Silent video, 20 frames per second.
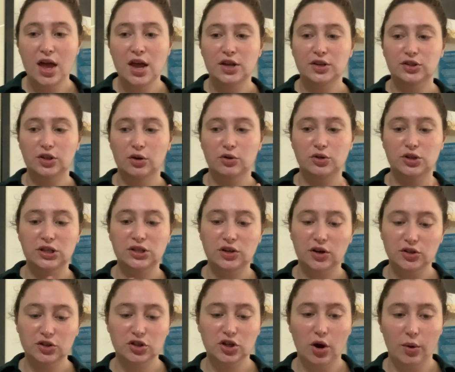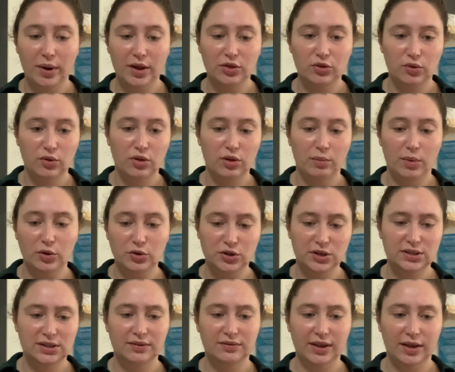So she starts going through the
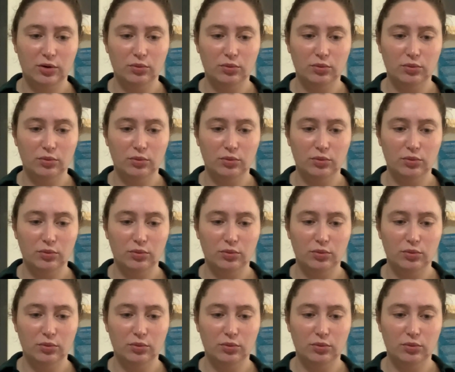motions of like